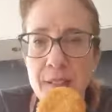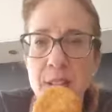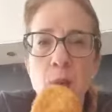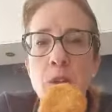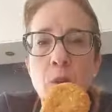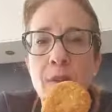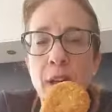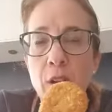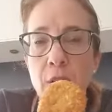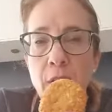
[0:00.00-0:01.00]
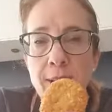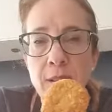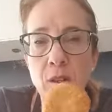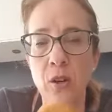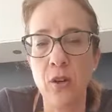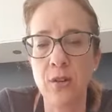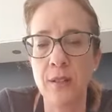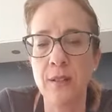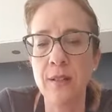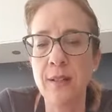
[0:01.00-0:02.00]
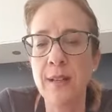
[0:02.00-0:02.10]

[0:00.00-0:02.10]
is what you want. They'll look nice and golden.